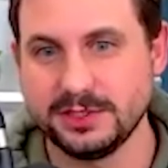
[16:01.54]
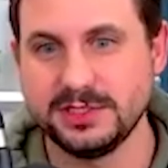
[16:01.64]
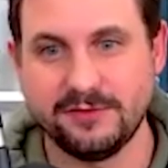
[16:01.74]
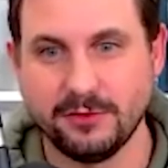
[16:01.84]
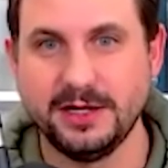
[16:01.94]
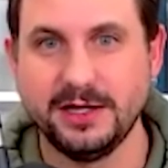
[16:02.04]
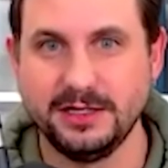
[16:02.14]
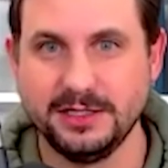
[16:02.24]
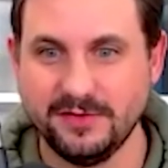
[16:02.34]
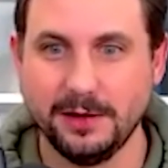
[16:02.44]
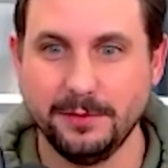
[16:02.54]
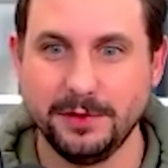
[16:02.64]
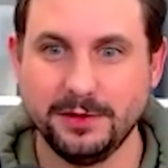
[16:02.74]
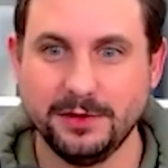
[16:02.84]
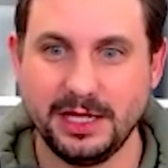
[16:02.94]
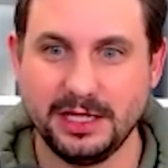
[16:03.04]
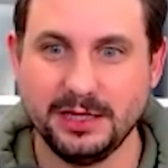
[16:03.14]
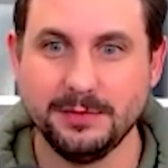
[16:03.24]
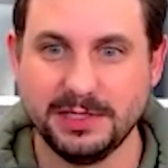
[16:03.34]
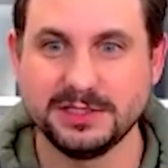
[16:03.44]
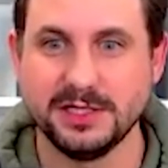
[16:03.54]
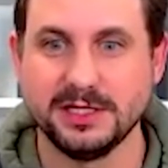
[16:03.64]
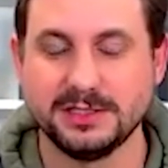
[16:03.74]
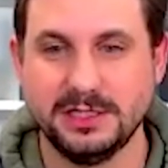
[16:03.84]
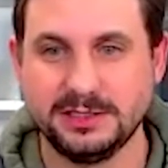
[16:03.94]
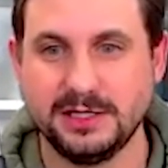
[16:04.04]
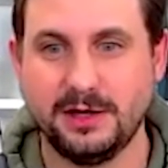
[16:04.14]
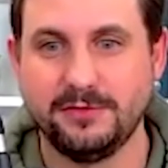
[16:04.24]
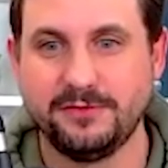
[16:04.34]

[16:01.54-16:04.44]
never-ending development in the business itself.